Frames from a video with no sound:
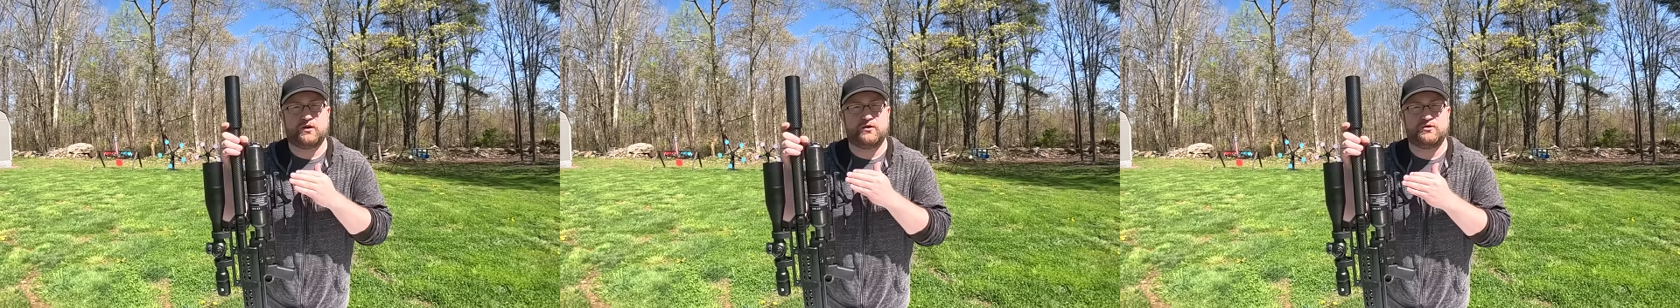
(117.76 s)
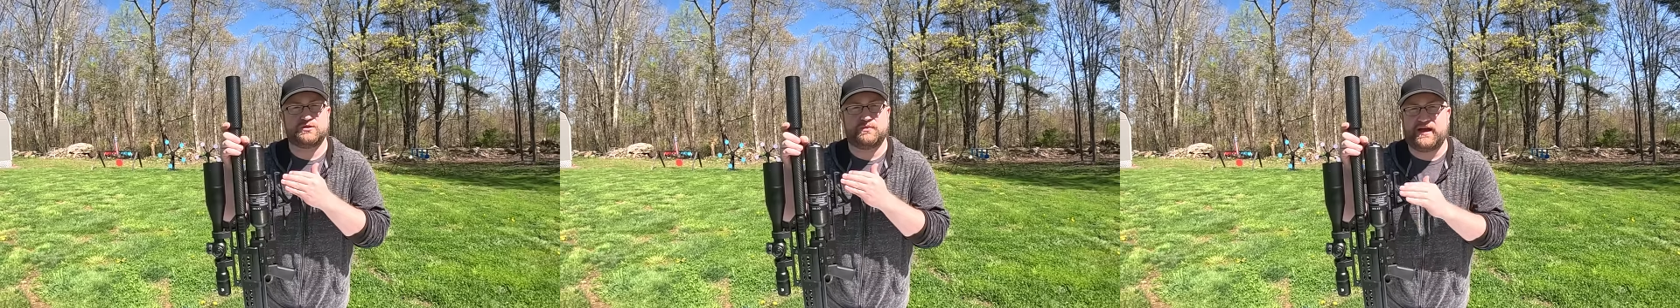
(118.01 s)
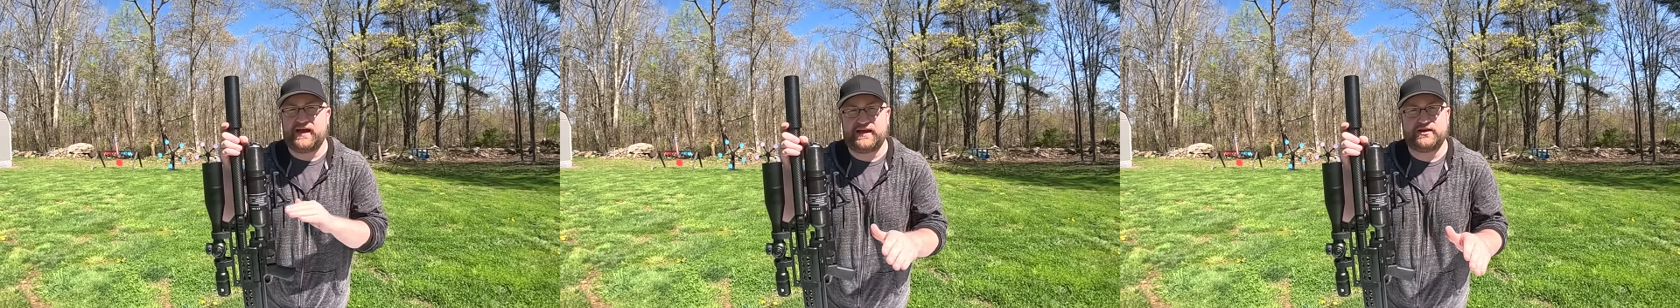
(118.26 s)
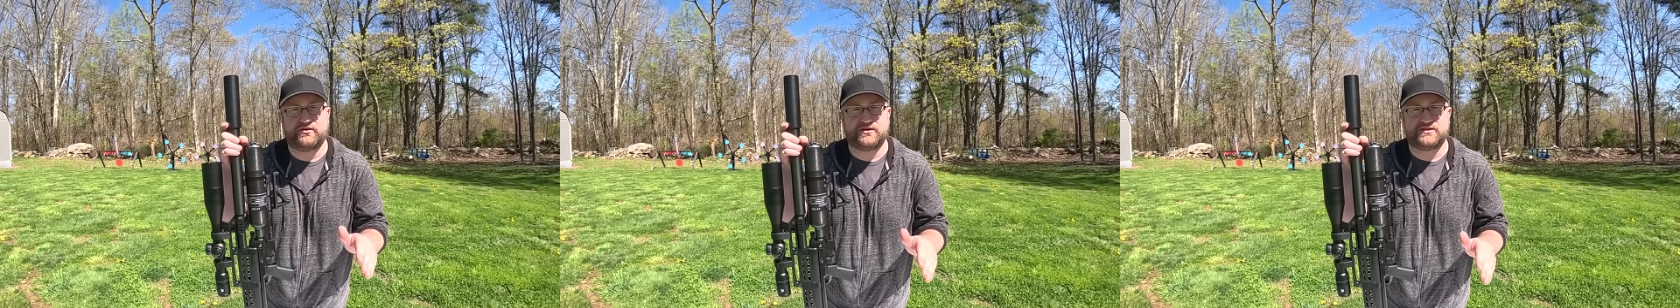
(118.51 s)
gonna do some
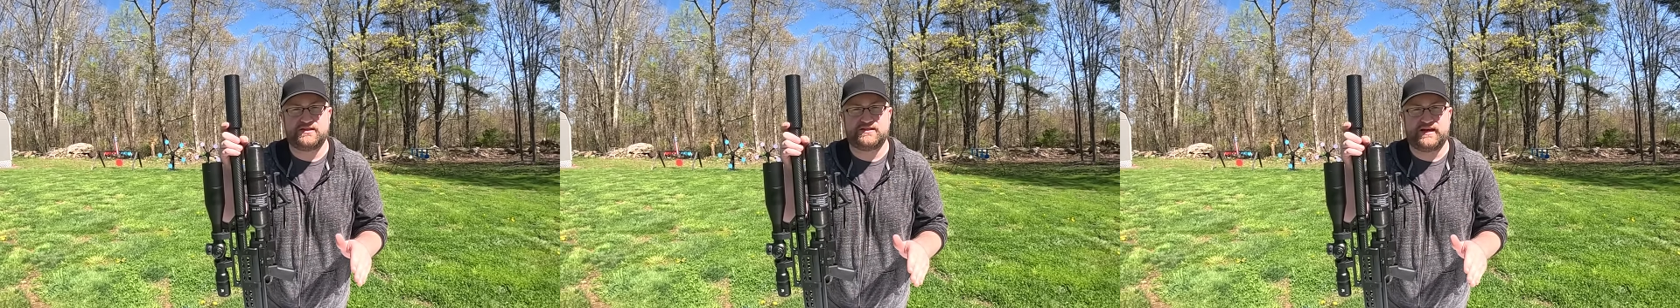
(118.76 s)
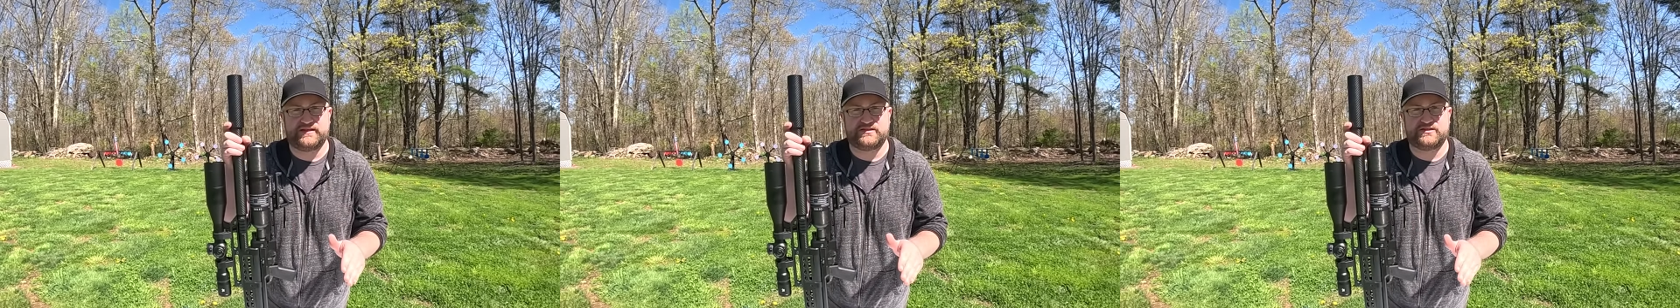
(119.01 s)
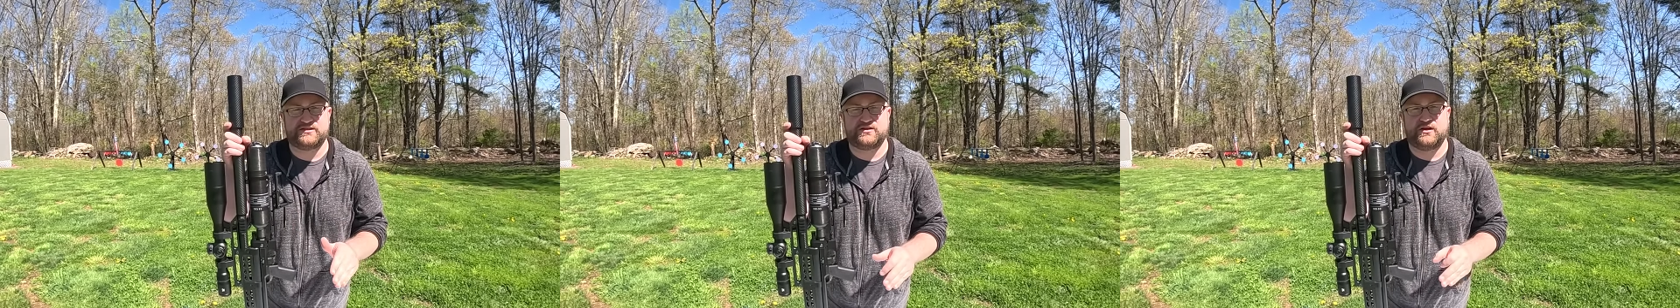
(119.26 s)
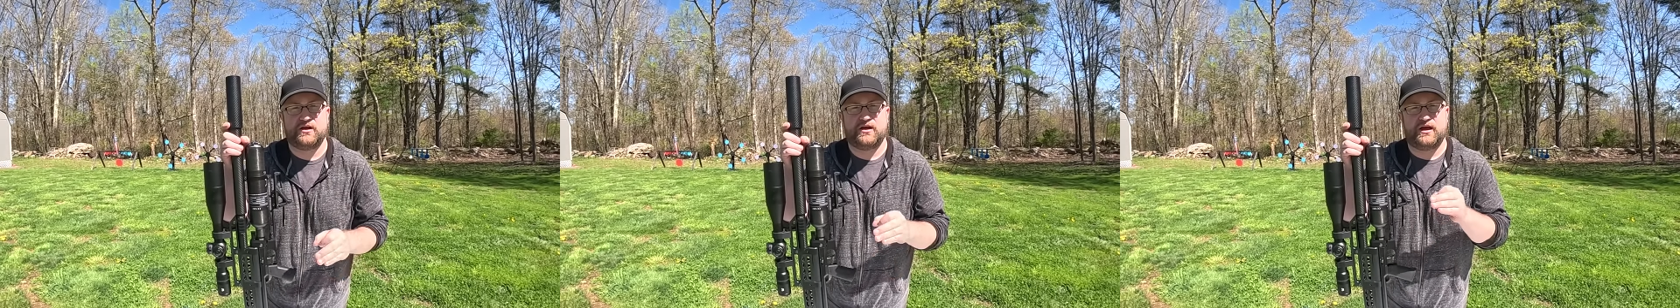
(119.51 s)
accuracy tests,
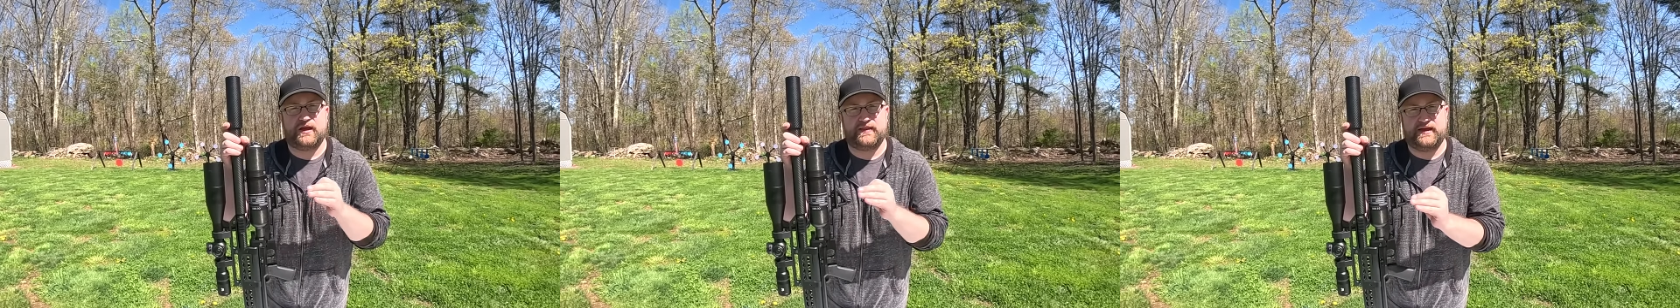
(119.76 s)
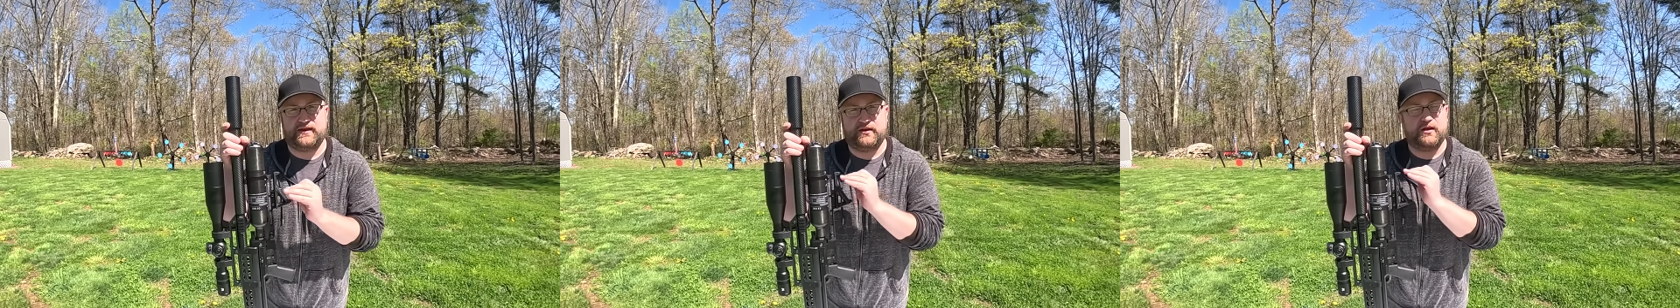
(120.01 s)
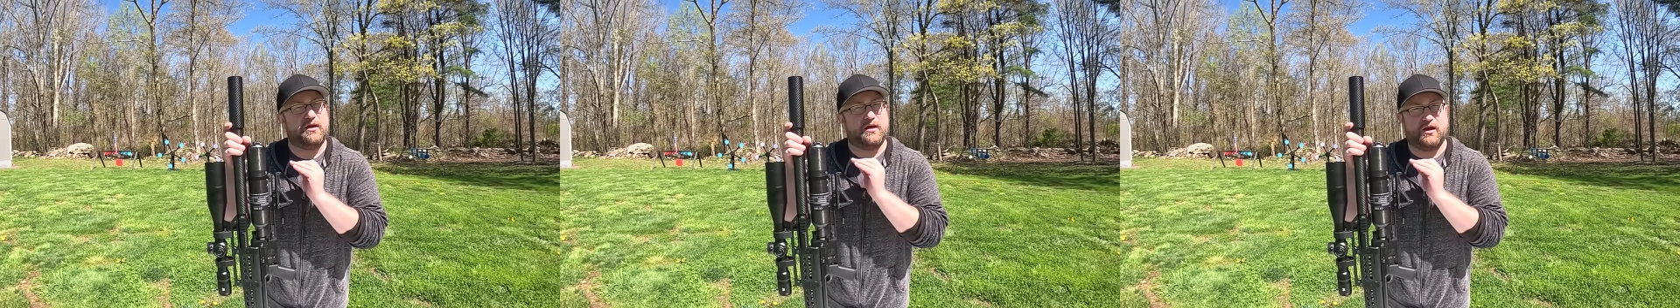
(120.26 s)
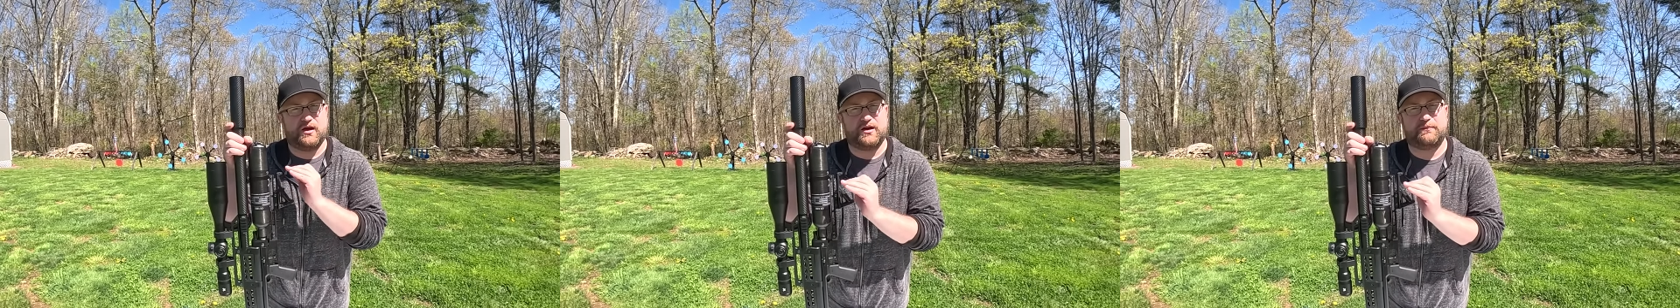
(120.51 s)
and then
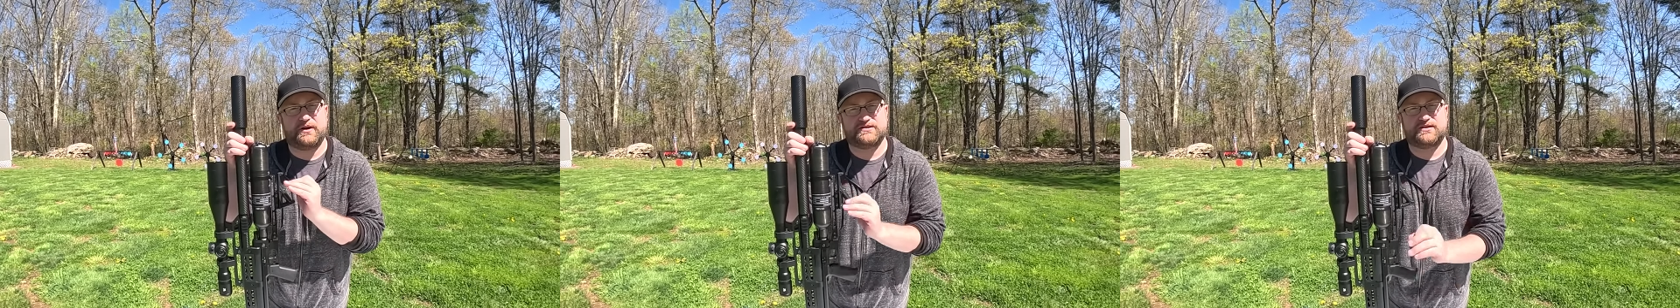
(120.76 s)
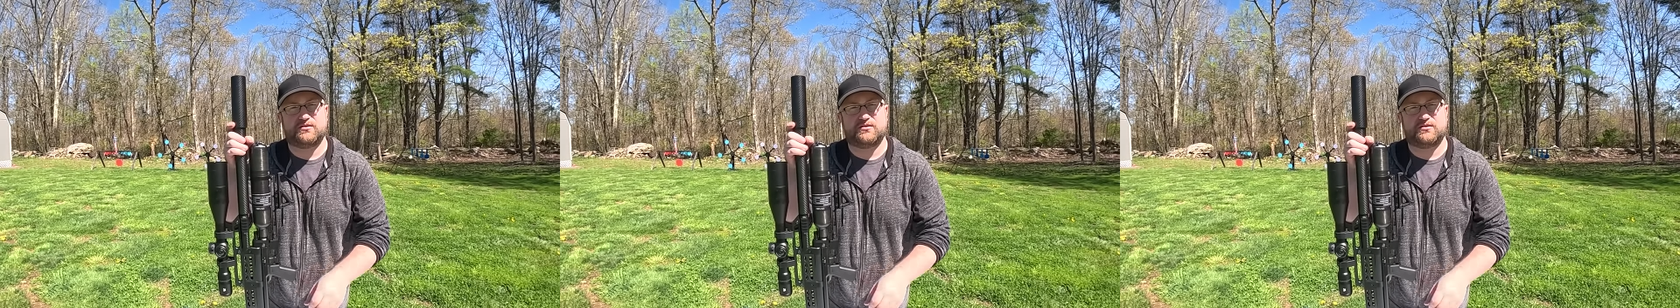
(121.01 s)
I'm gonna bust